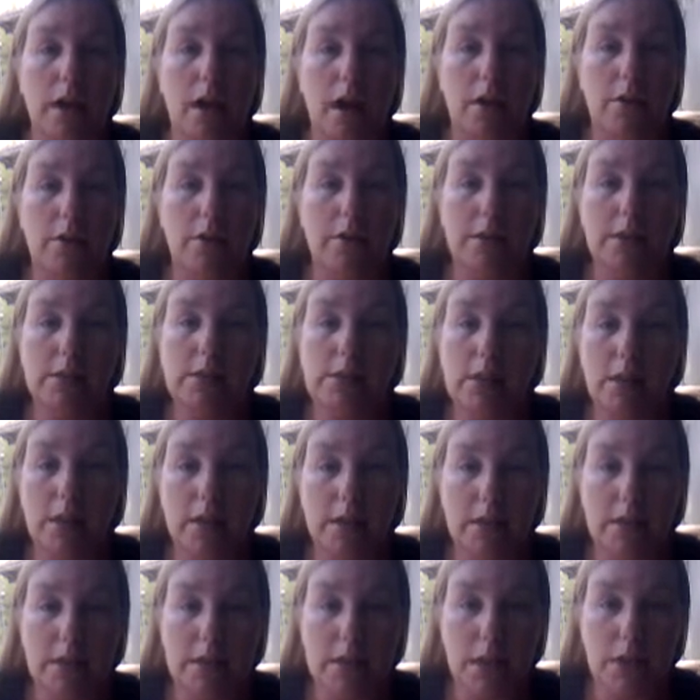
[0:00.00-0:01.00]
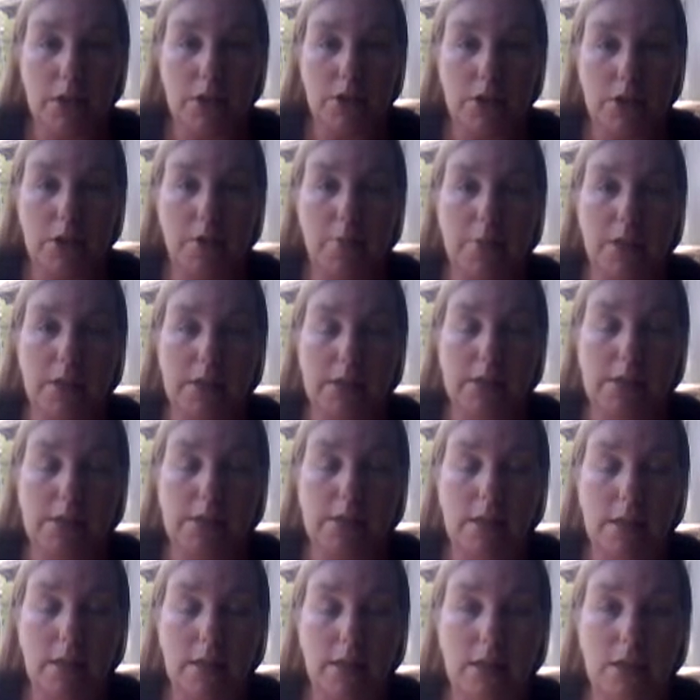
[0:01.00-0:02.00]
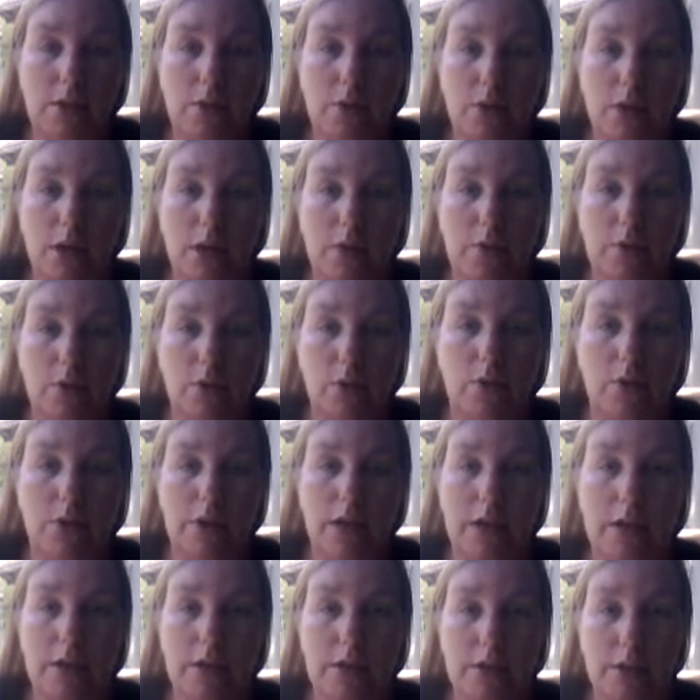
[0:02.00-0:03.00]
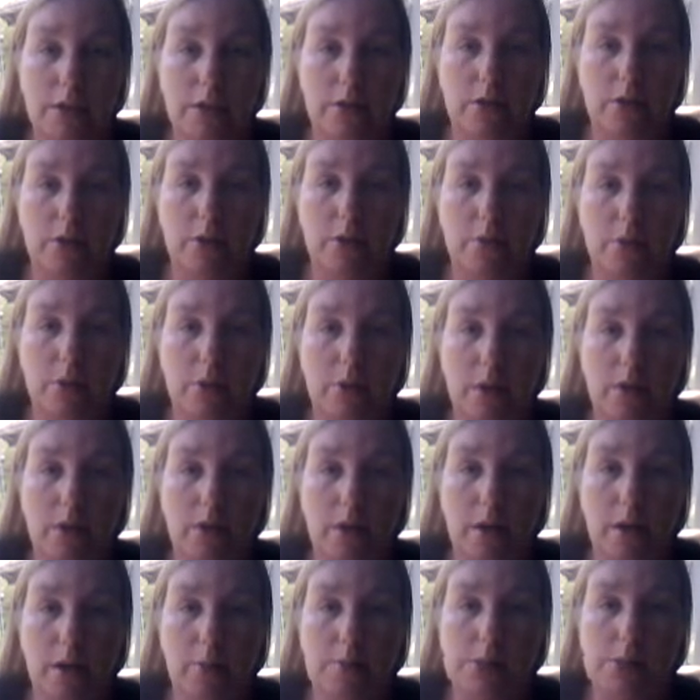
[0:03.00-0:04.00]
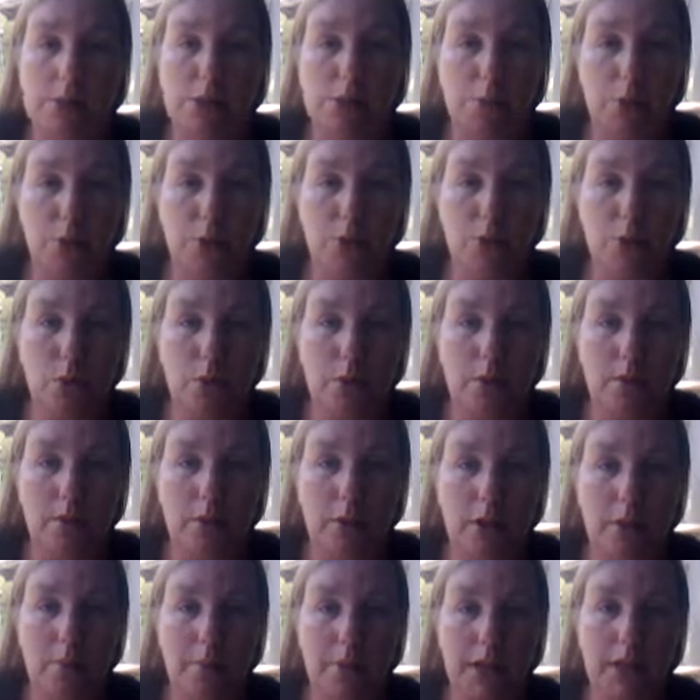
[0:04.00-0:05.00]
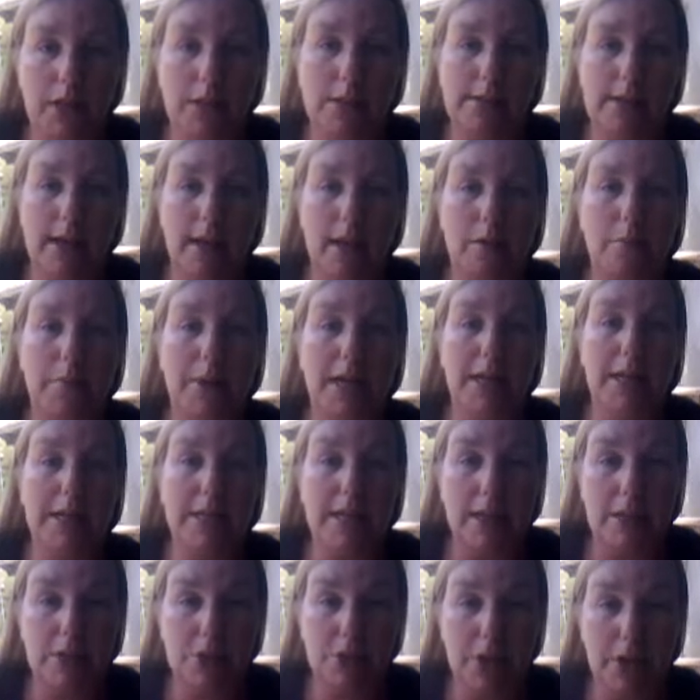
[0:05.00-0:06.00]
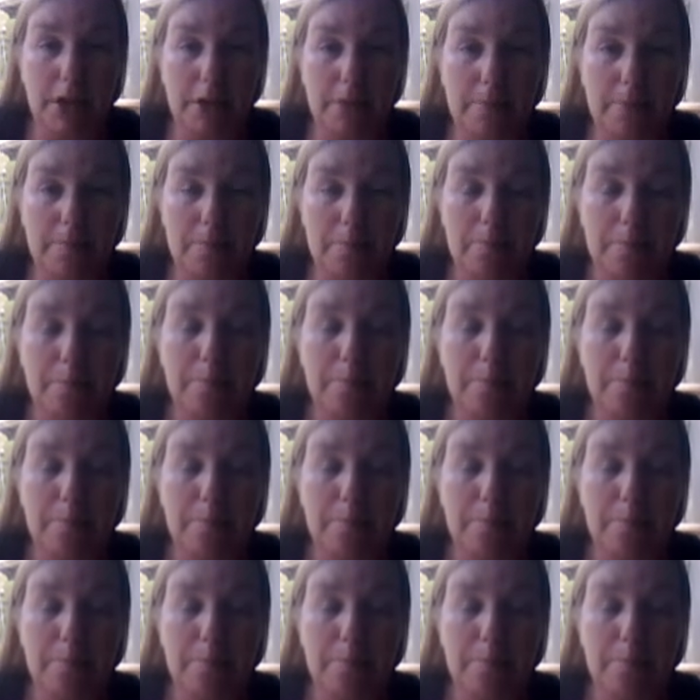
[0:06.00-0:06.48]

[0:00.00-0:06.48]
other than setting intention, the biggest thing you can ever learn how to do when it comes to spiritual development is how to pay attention.